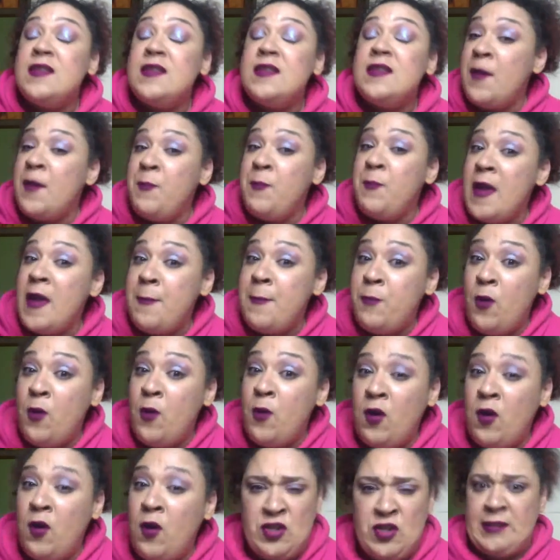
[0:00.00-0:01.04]
some
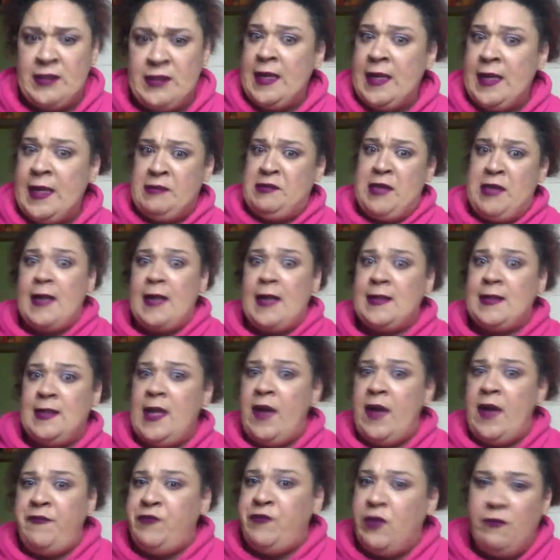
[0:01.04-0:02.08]
people just get decks
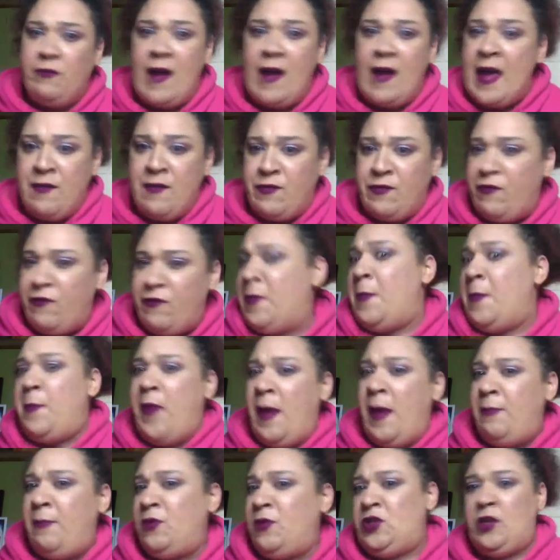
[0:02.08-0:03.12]
left and right from the
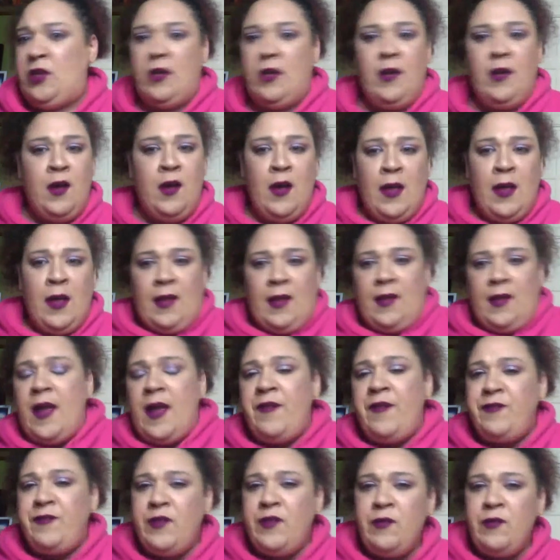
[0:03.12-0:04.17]
publisher.
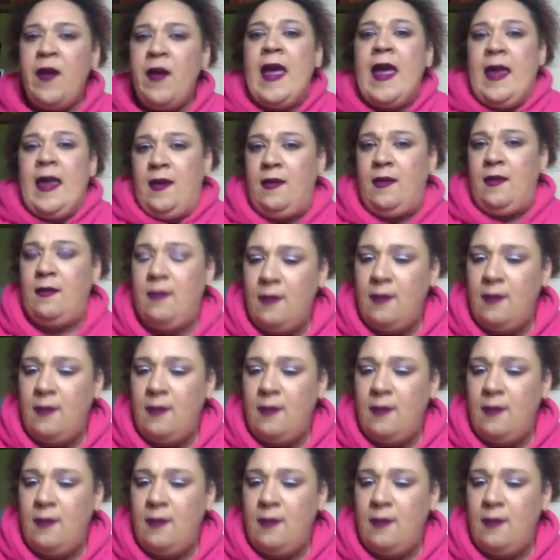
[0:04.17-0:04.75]
Left and right.